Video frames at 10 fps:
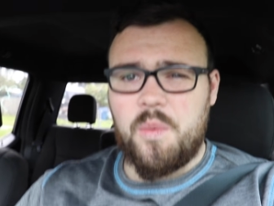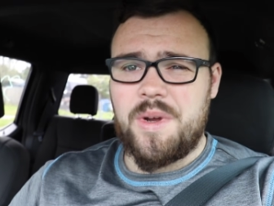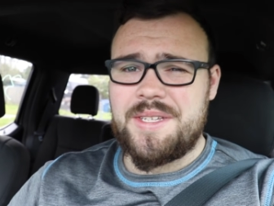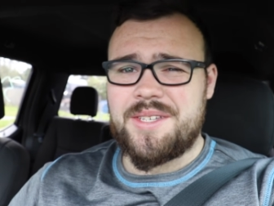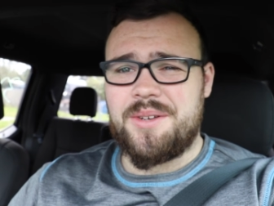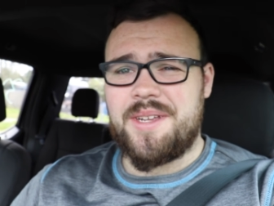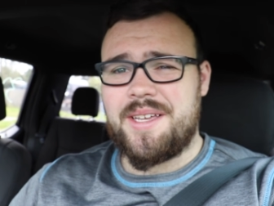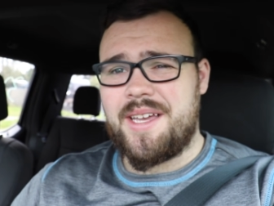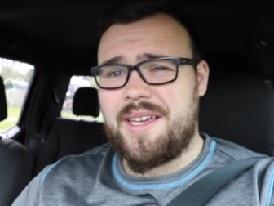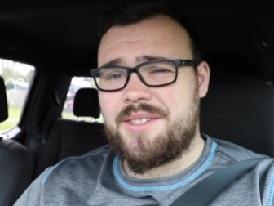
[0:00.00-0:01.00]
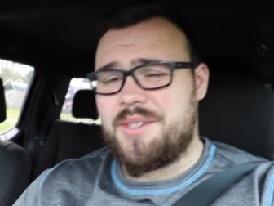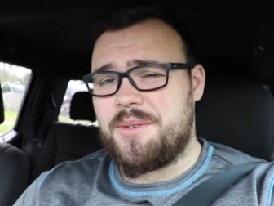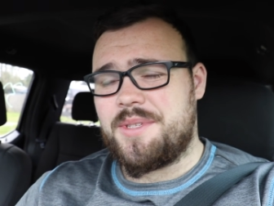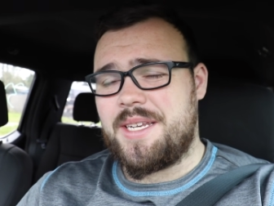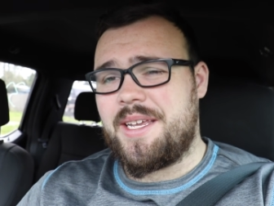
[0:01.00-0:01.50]
What is going on guys?
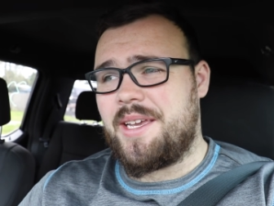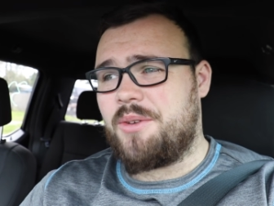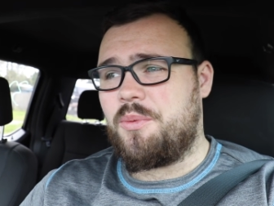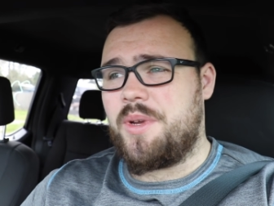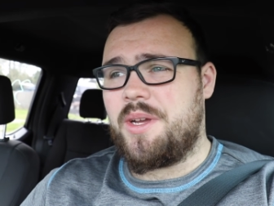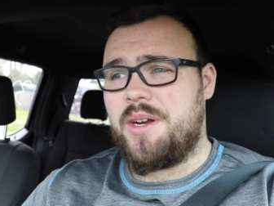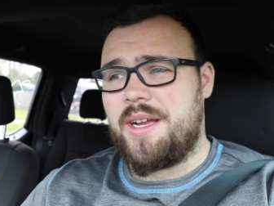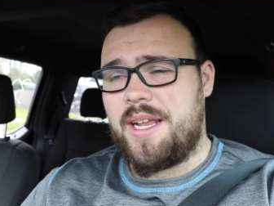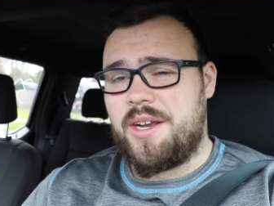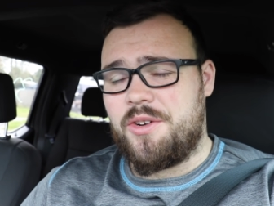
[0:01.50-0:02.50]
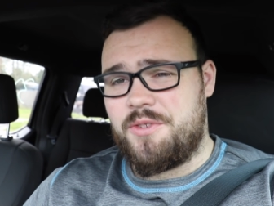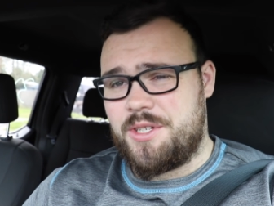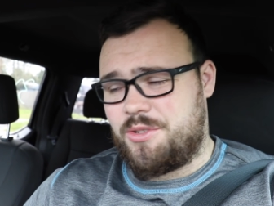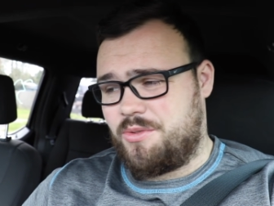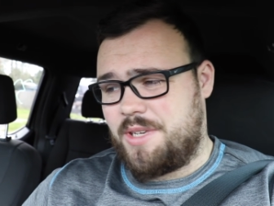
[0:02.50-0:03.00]
So today we are headed over
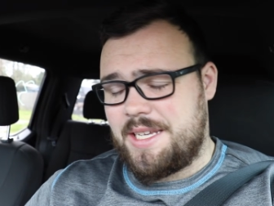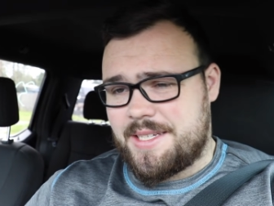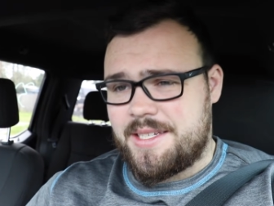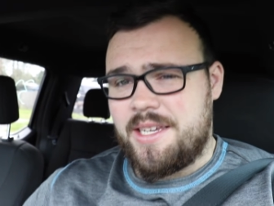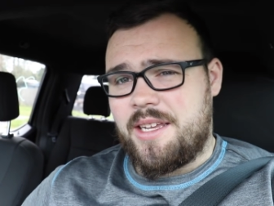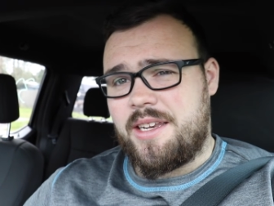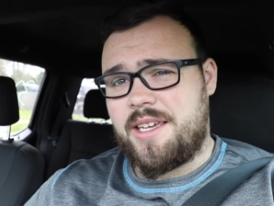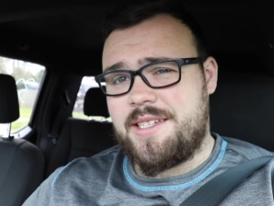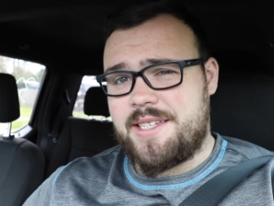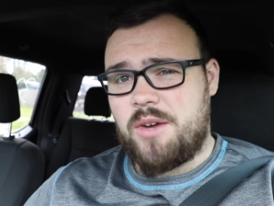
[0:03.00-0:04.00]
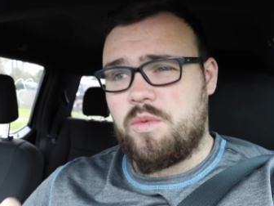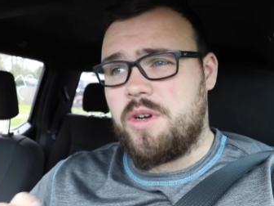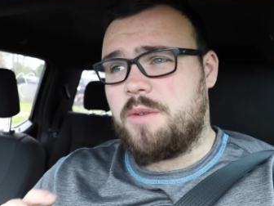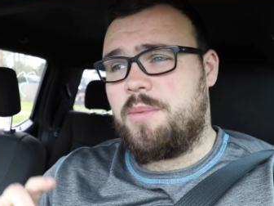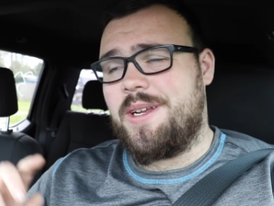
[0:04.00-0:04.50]
to Nick's. Nick is at
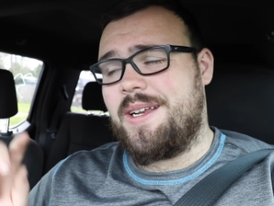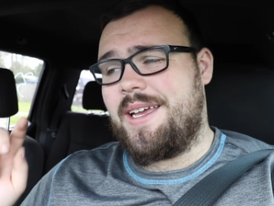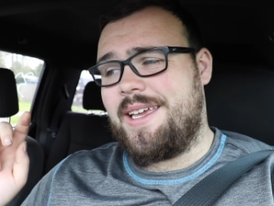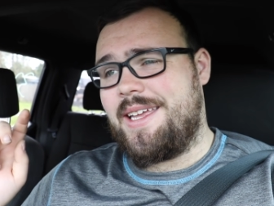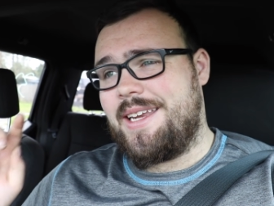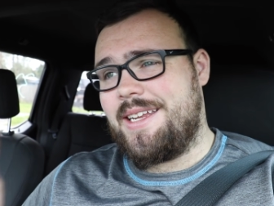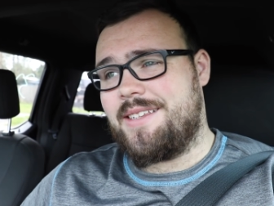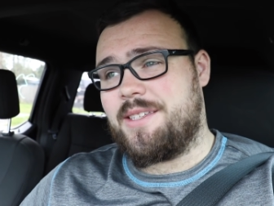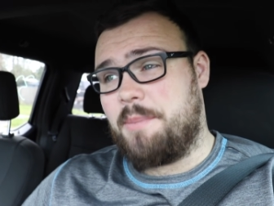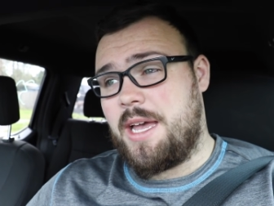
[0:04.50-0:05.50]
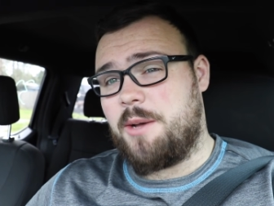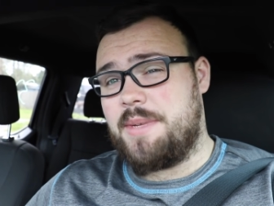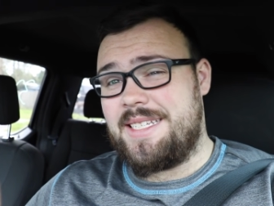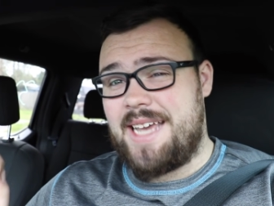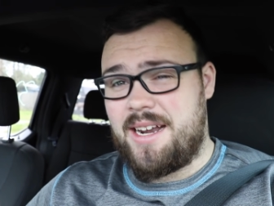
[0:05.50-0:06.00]
work, but uh, he needed some
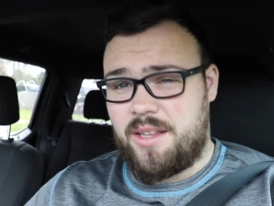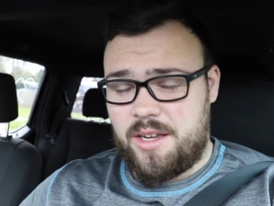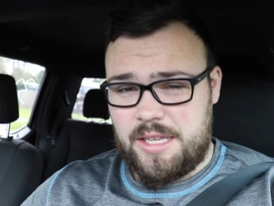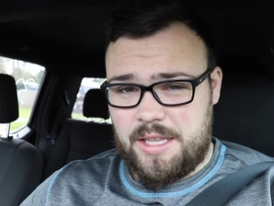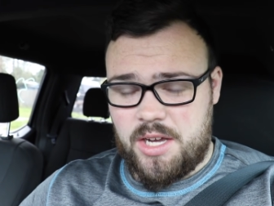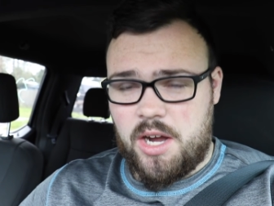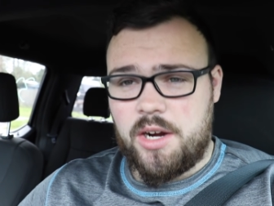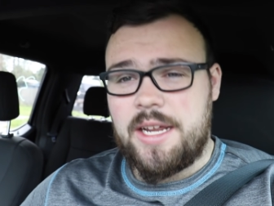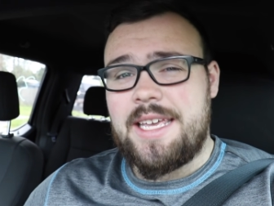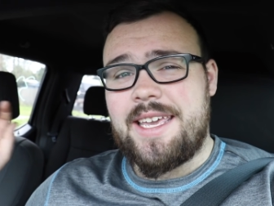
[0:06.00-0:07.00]
help data logging a car.